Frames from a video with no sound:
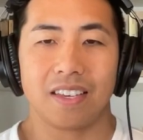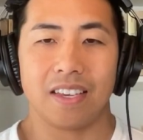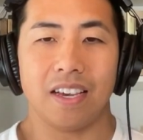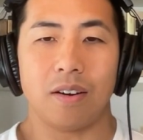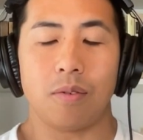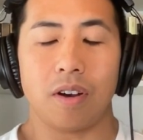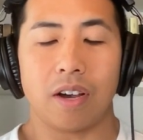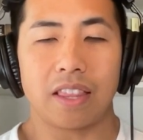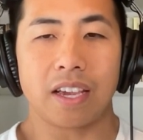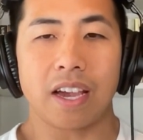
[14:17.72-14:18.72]
Yeah, well,
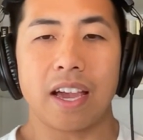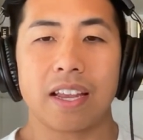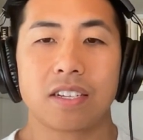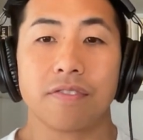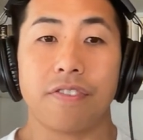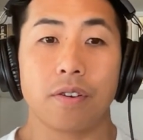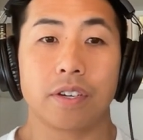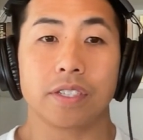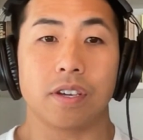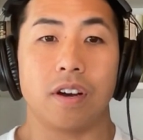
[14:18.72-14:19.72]
I think I had to
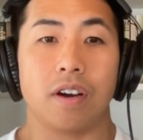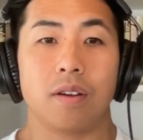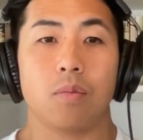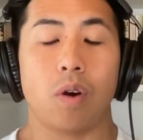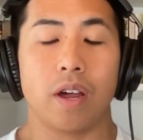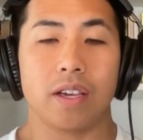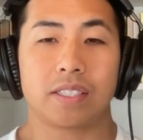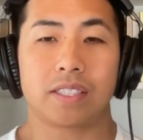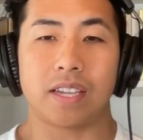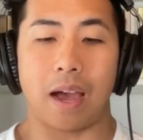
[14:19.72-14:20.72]
focus on what
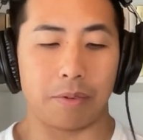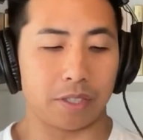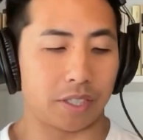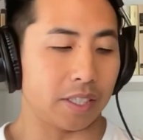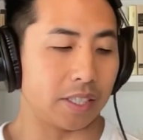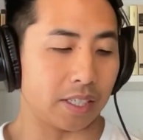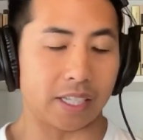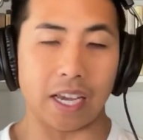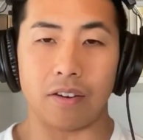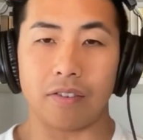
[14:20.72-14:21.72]
establishes a
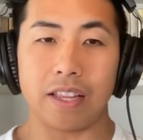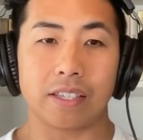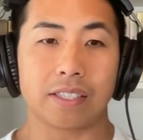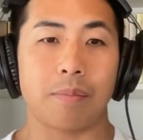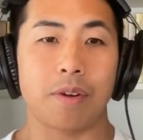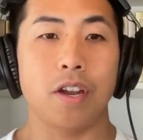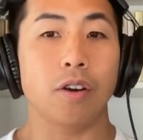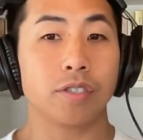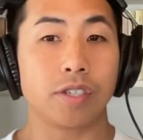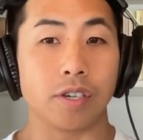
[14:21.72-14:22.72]
sale, right? Because someone
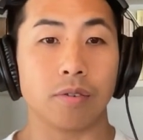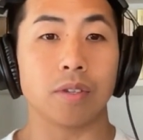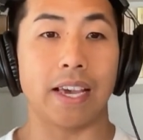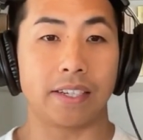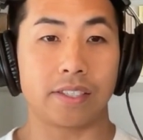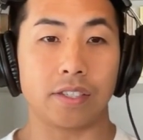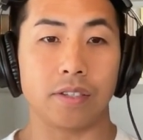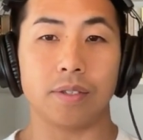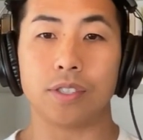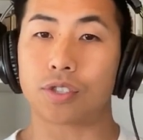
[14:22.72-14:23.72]
knows you, likes
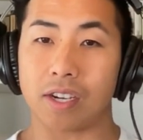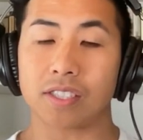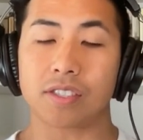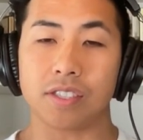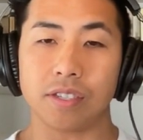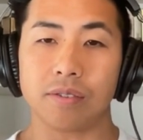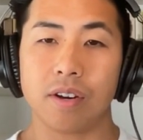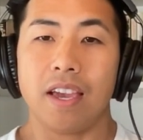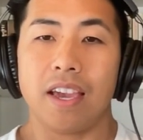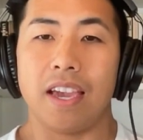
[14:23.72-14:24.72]
you, and trusts you.
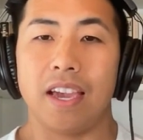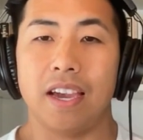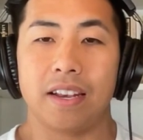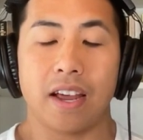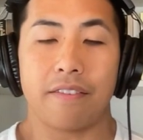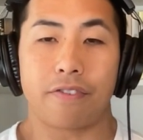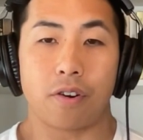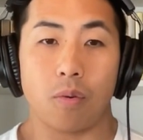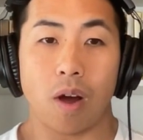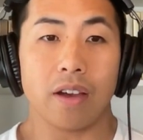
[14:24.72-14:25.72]
And
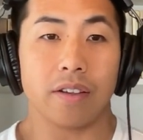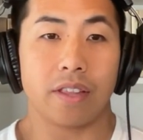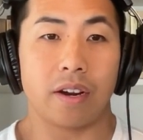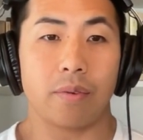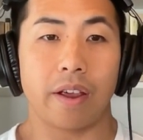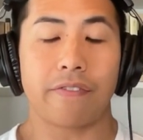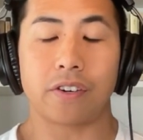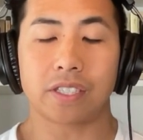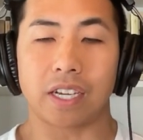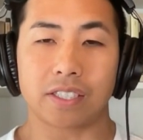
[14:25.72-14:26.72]
for a while there, when I
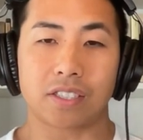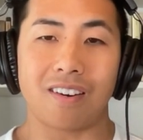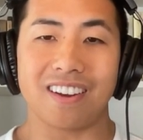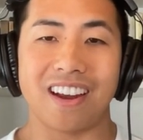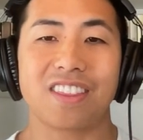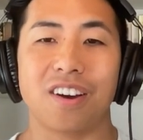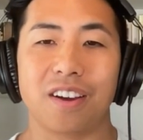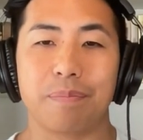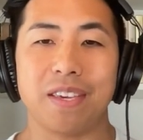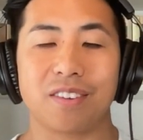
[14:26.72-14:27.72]
first got started, I
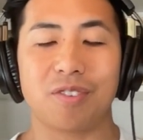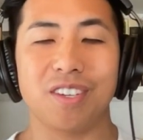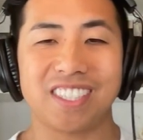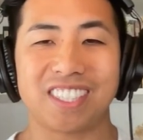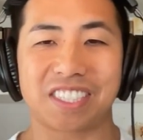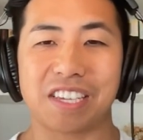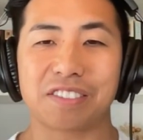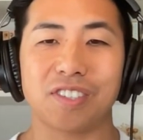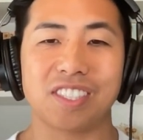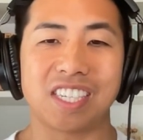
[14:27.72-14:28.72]
thought being really
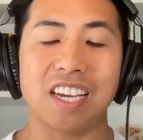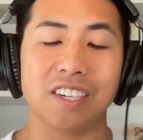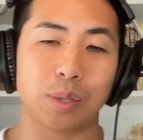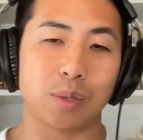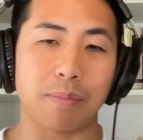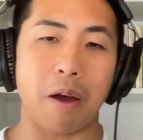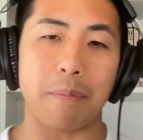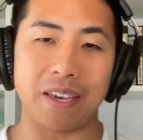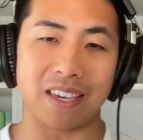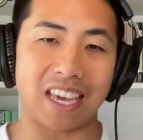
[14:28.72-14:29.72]
successful at sales was
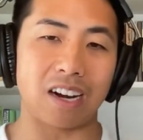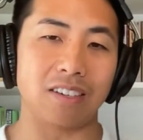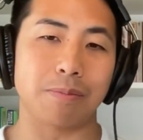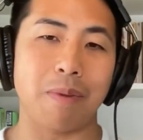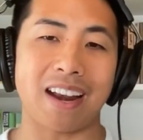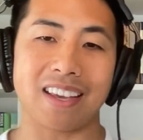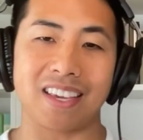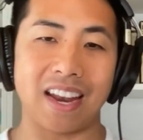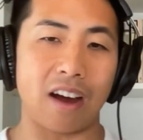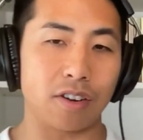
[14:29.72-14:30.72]
about being charismatic
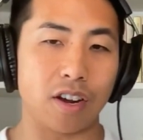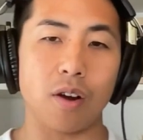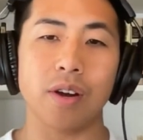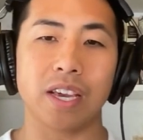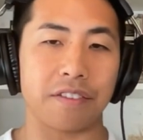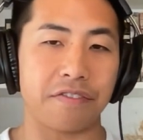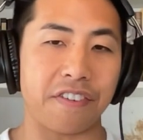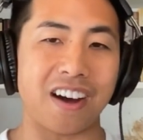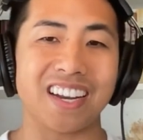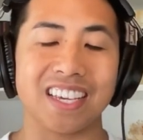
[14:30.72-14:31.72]
and outgoing and
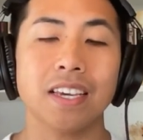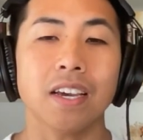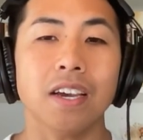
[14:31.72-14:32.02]
funny,